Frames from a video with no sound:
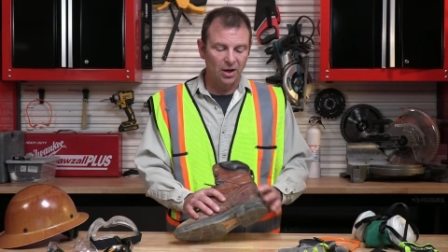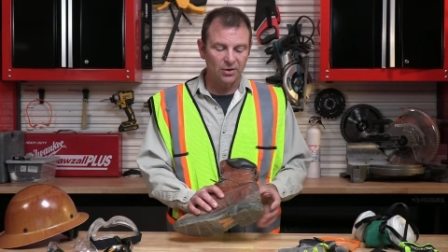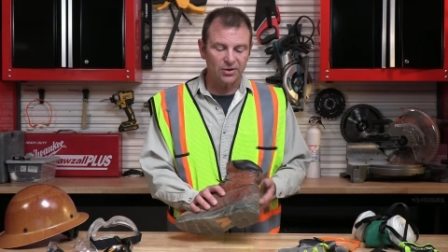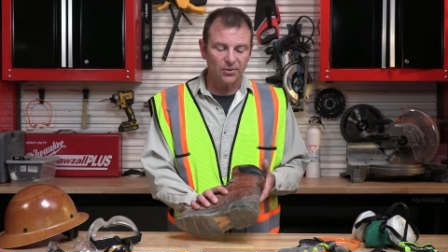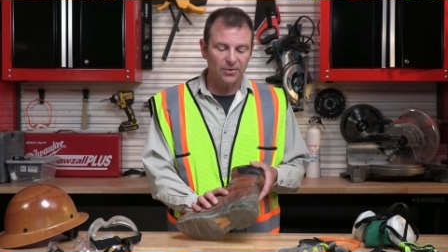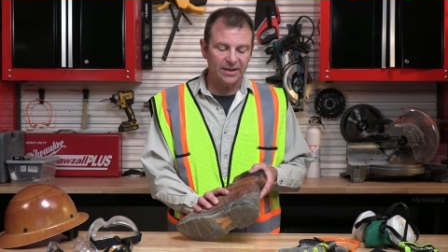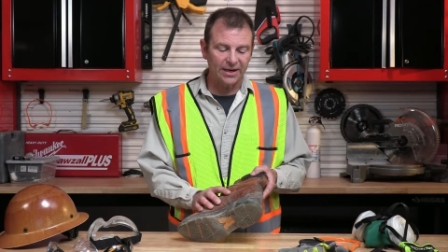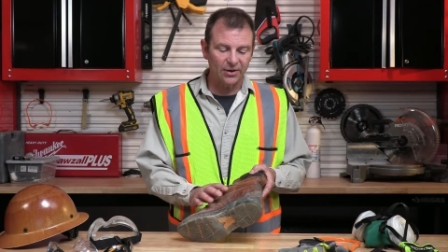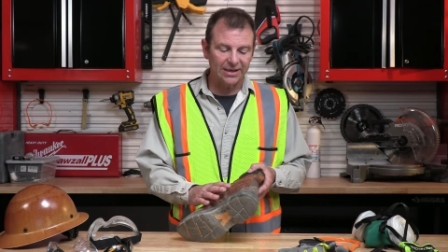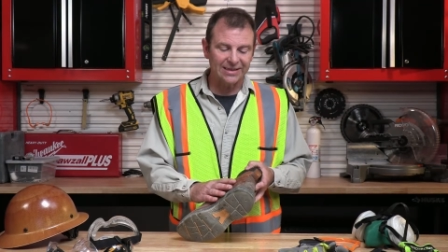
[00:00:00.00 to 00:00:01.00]
Also,
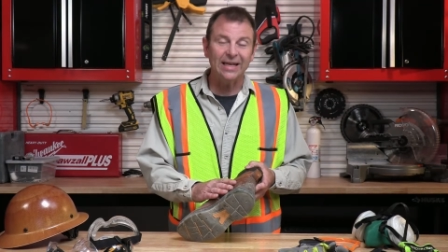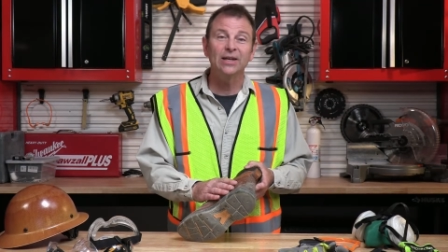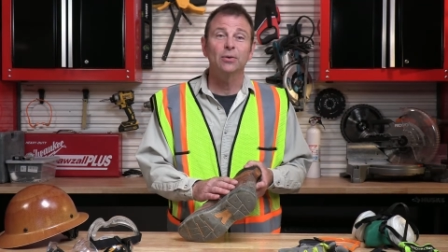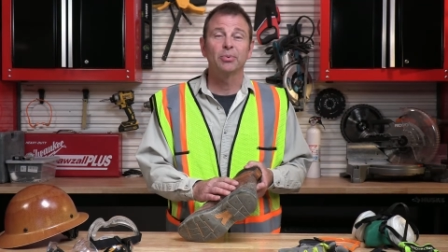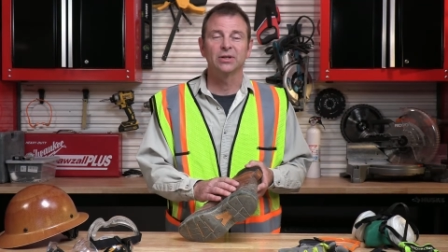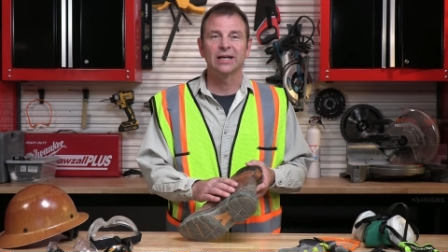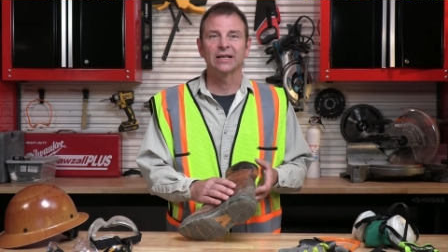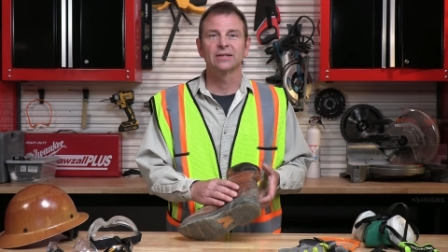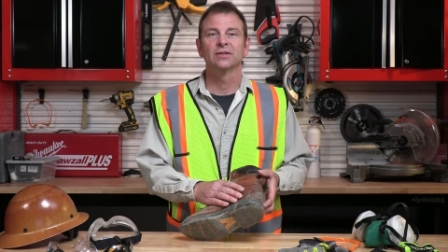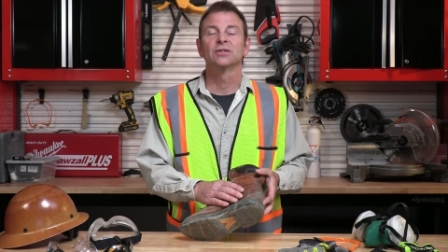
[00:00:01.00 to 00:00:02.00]
there is heel
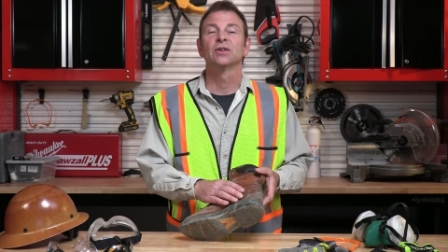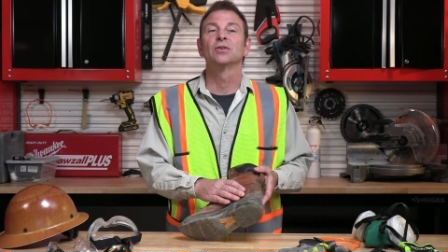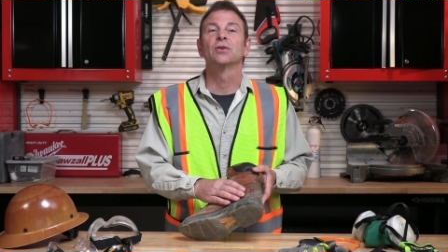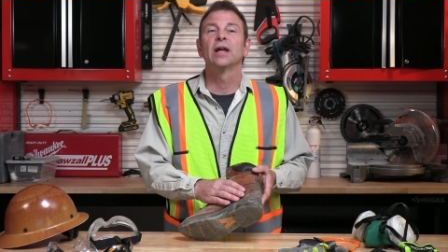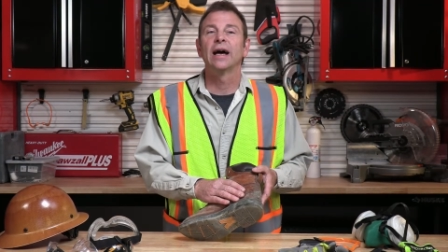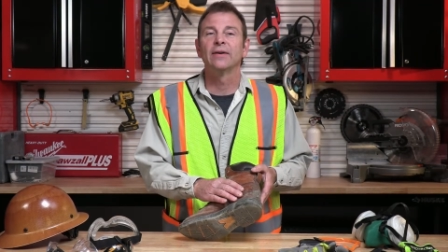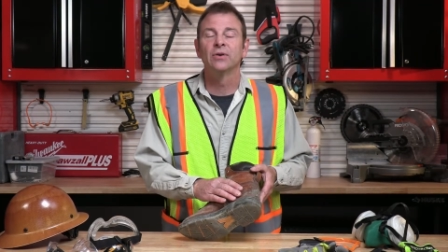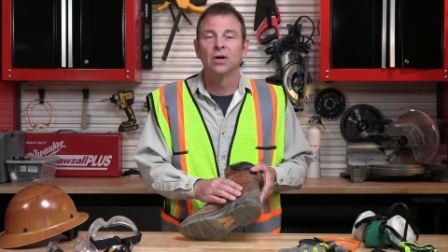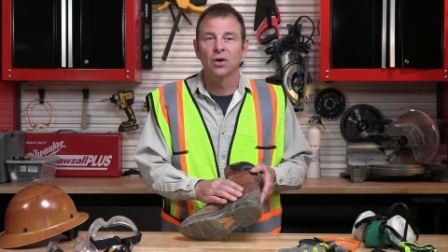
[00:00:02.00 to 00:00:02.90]
protection. So you'll have